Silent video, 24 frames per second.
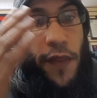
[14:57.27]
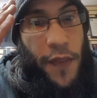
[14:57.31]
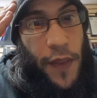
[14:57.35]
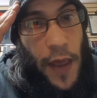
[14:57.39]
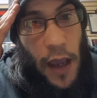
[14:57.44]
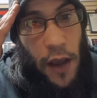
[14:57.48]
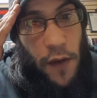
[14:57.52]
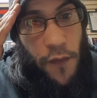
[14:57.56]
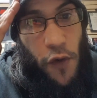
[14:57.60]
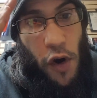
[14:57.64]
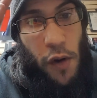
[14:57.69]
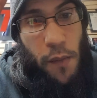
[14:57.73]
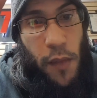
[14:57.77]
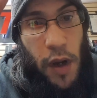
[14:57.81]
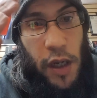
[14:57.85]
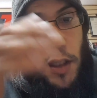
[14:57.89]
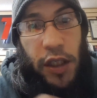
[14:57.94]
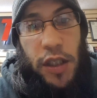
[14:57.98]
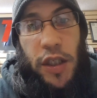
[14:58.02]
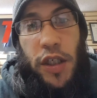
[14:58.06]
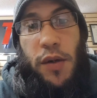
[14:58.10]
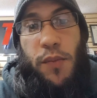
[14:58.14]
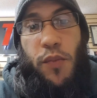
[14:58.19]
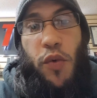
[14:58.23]
Thank you very
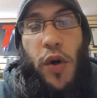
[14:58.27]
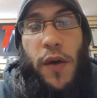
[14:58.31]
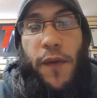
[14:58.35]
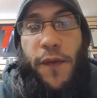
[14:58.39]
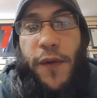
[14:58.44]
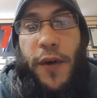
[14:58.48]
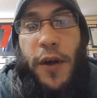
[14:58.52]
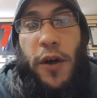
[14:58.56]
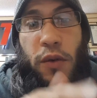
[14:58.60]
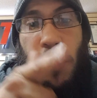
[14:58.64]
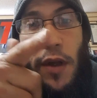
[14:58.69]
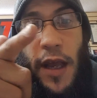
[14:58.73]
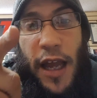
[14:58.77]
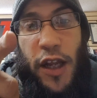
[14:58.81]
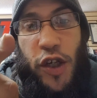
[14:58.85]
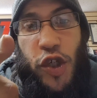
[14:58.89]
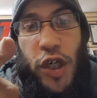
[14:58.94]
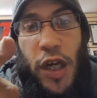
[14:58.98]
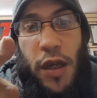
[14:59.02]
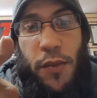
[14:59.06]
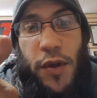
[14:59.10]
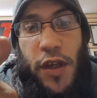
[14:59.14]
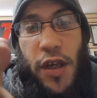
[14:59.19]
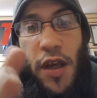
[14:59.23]
much. It's your boy Phil at
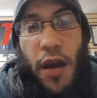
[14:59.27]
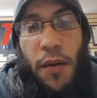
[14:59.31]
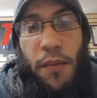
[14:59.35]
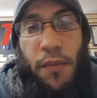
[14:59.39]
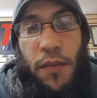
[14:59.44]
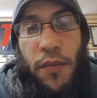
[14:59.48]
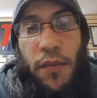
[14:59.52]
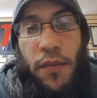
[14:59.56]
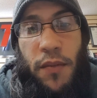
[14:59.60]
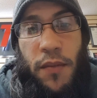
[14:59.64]
JBM.